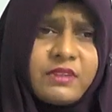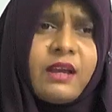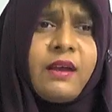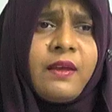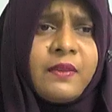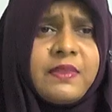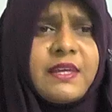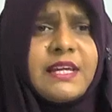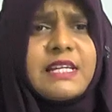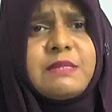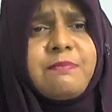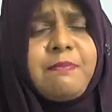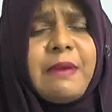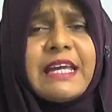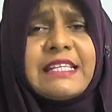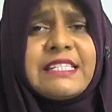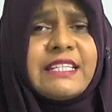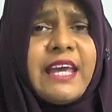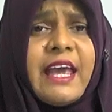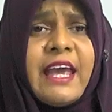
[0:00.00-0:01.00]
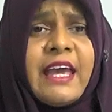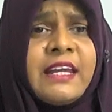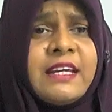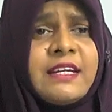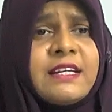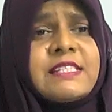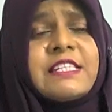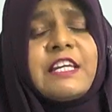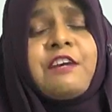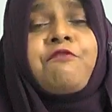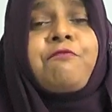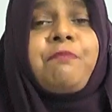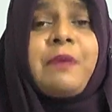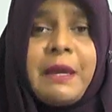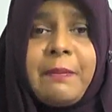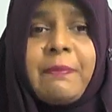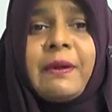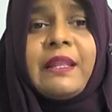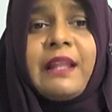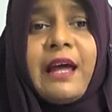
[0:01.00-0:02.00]
these basic areas if
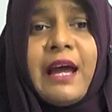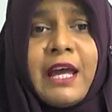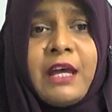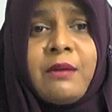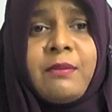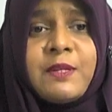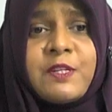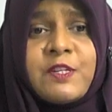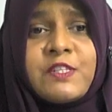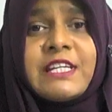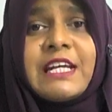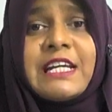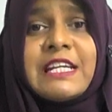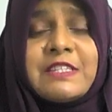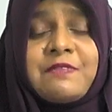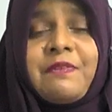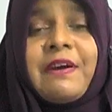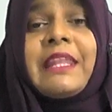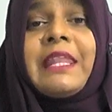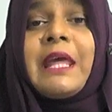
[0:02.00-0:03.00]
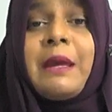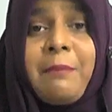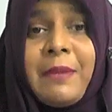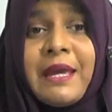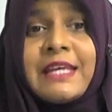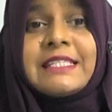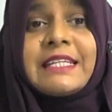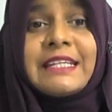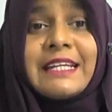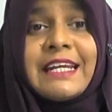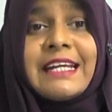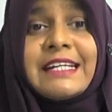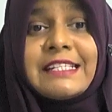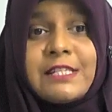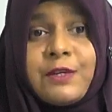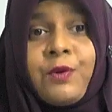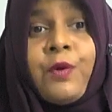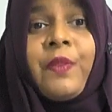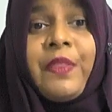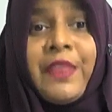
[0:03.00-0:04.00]
people are able to satisfy their basic
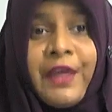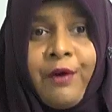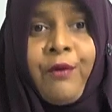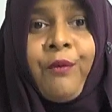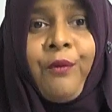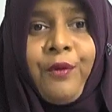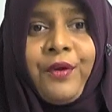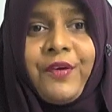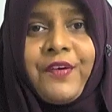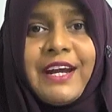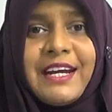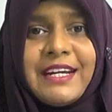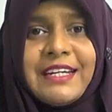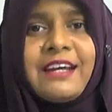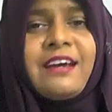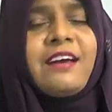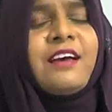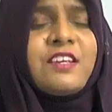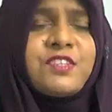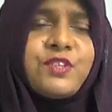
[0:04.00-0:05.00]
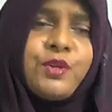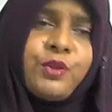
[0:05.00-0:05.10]
needs on their own, right? So